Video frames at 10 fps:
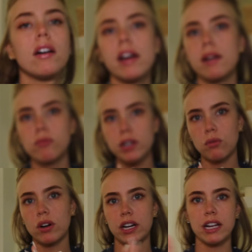Okay, I'm
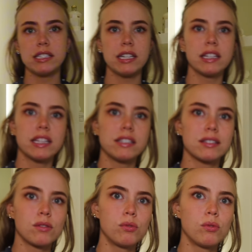reorganizing this
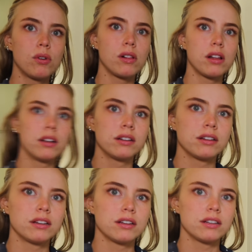cool
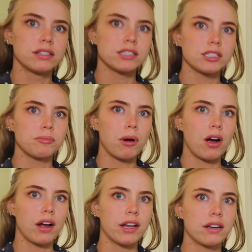
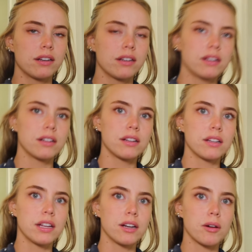spot
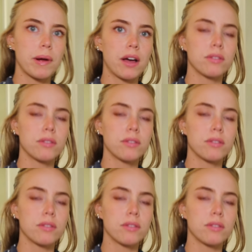in our bathroom.